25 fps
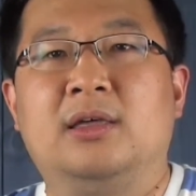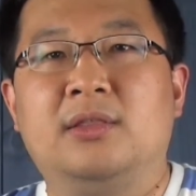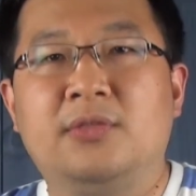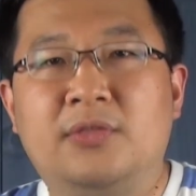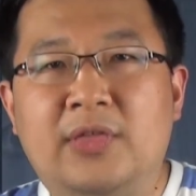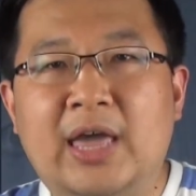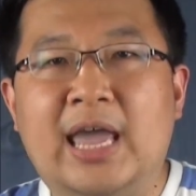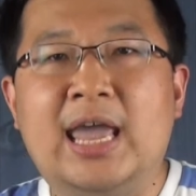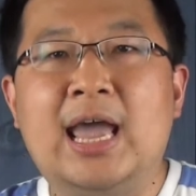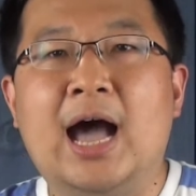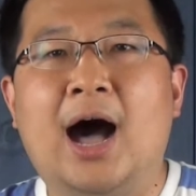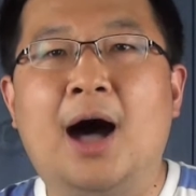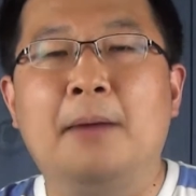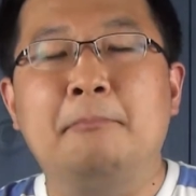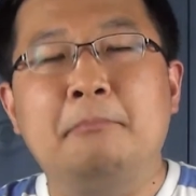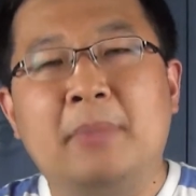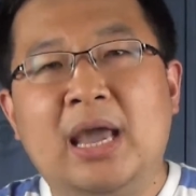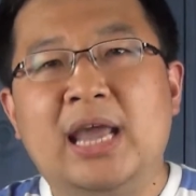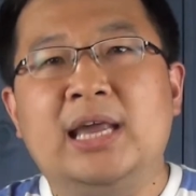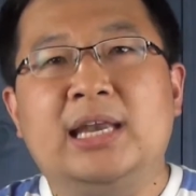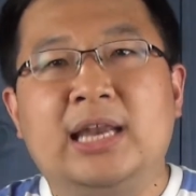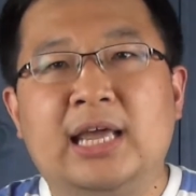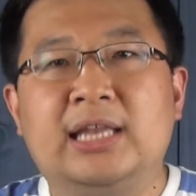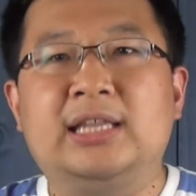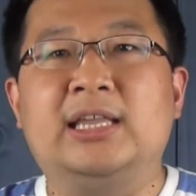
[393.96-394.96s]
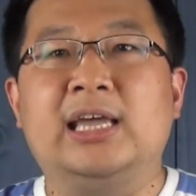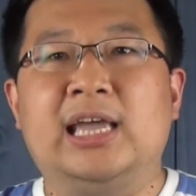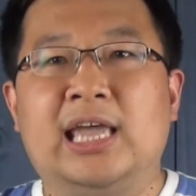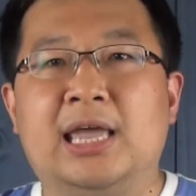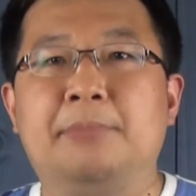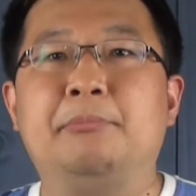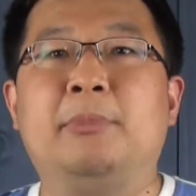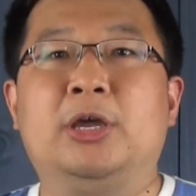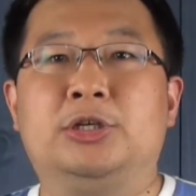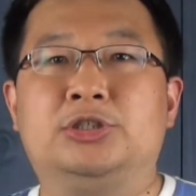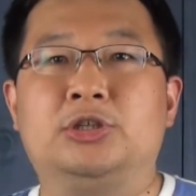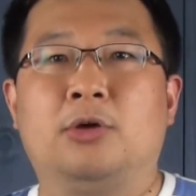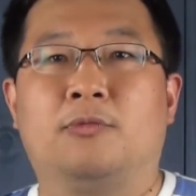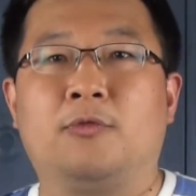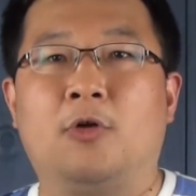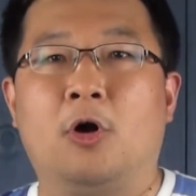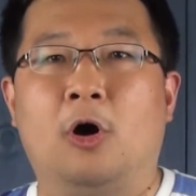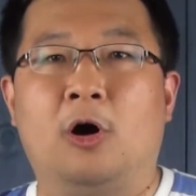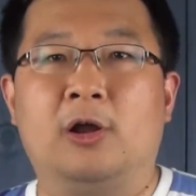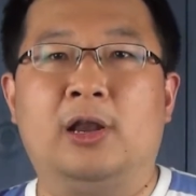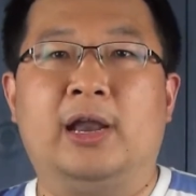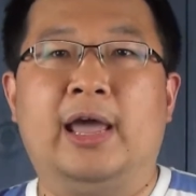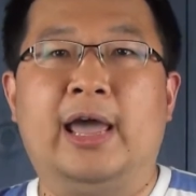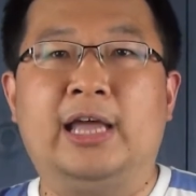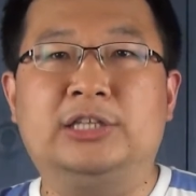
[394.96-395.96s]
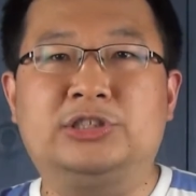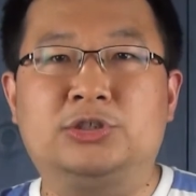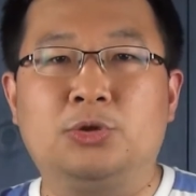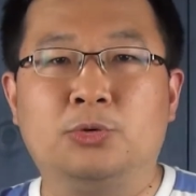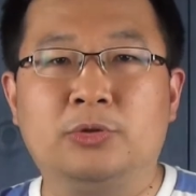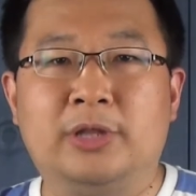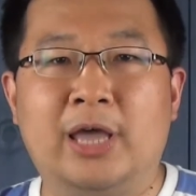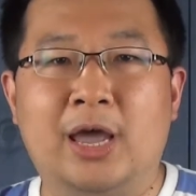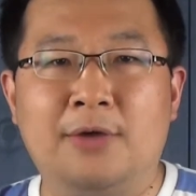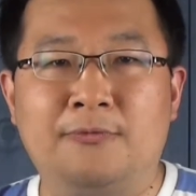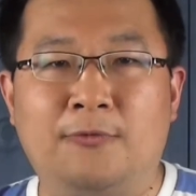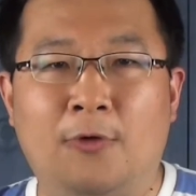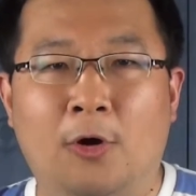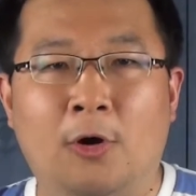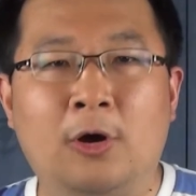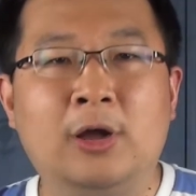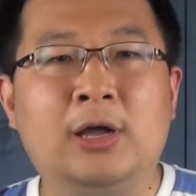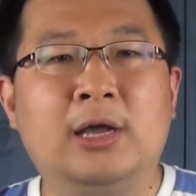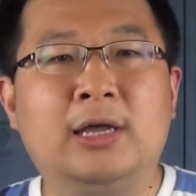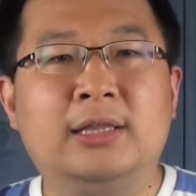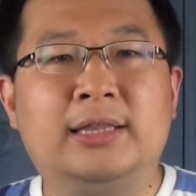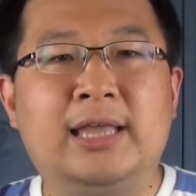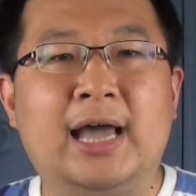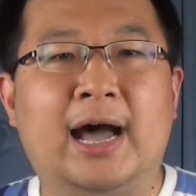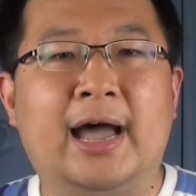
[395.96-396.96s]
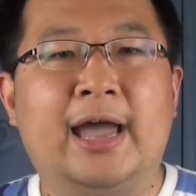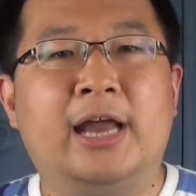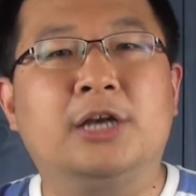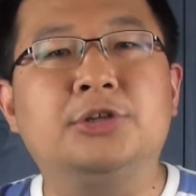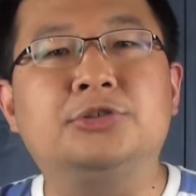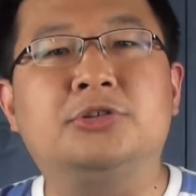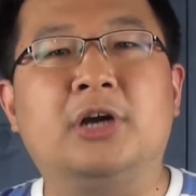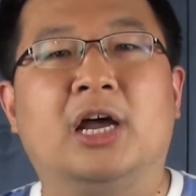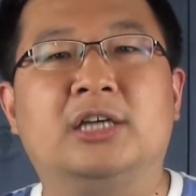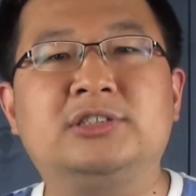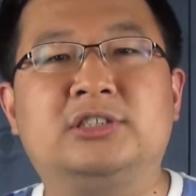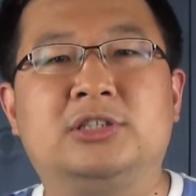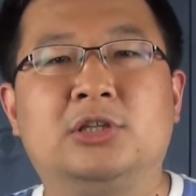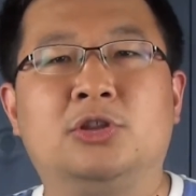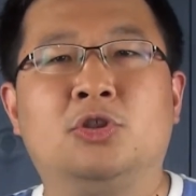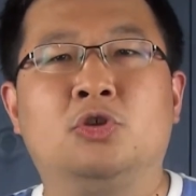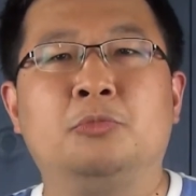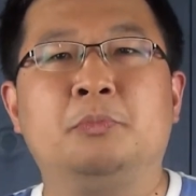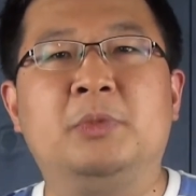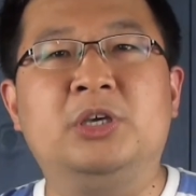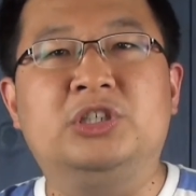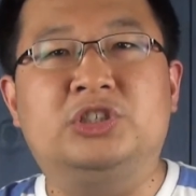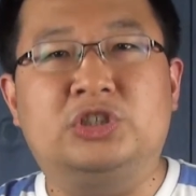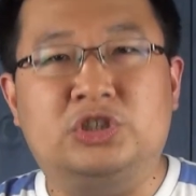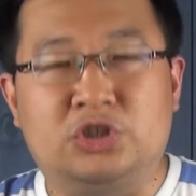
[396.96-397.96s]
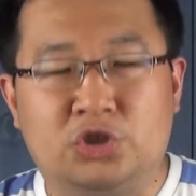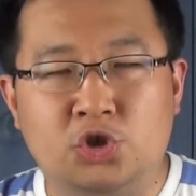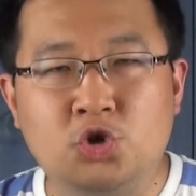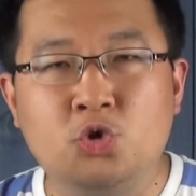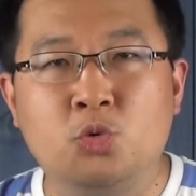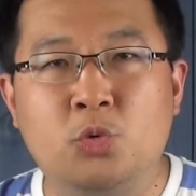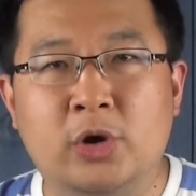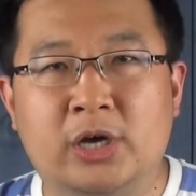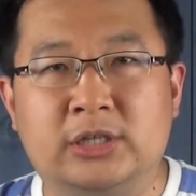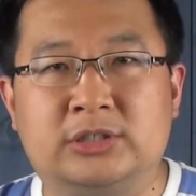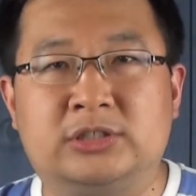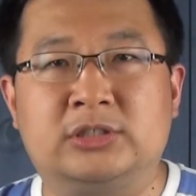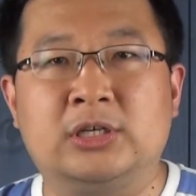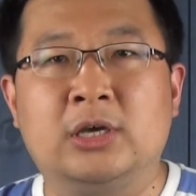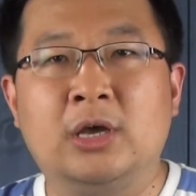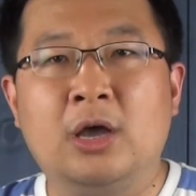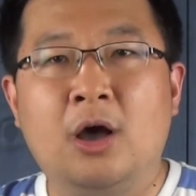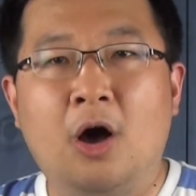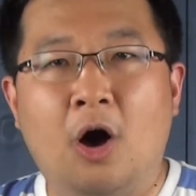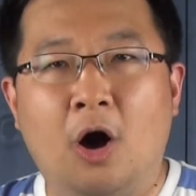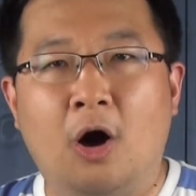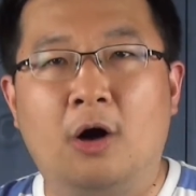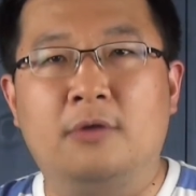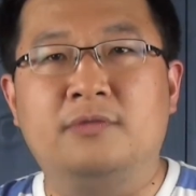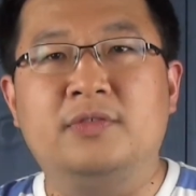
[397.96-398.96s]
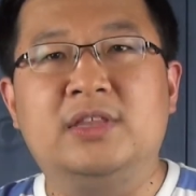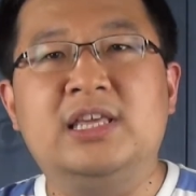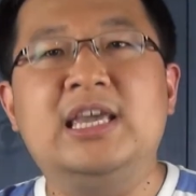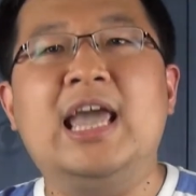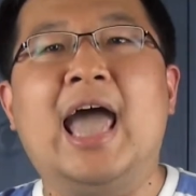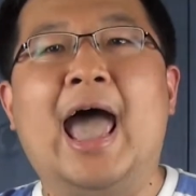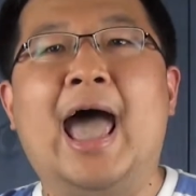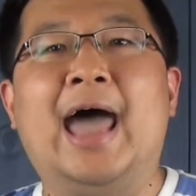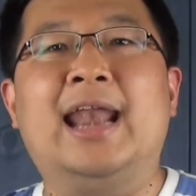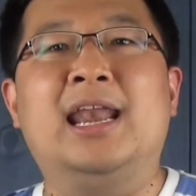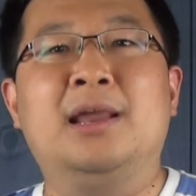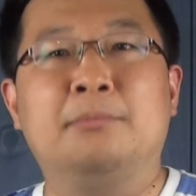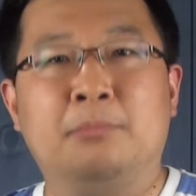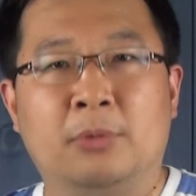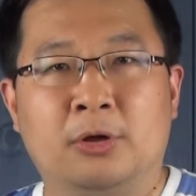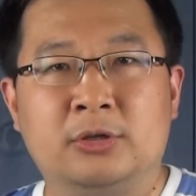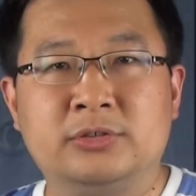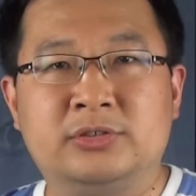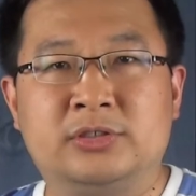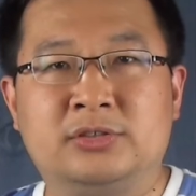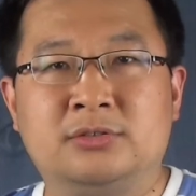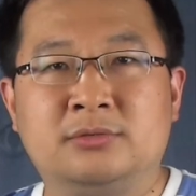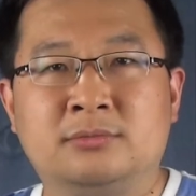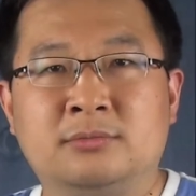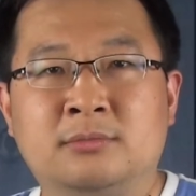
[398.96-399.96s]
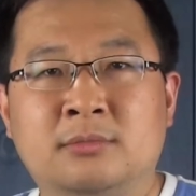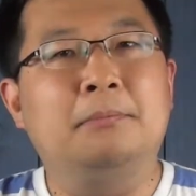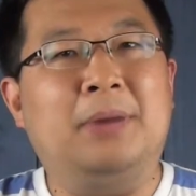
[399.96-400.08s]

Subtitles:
They are made in the image of God, and so therefore they are entrusted to be stewards of the animals.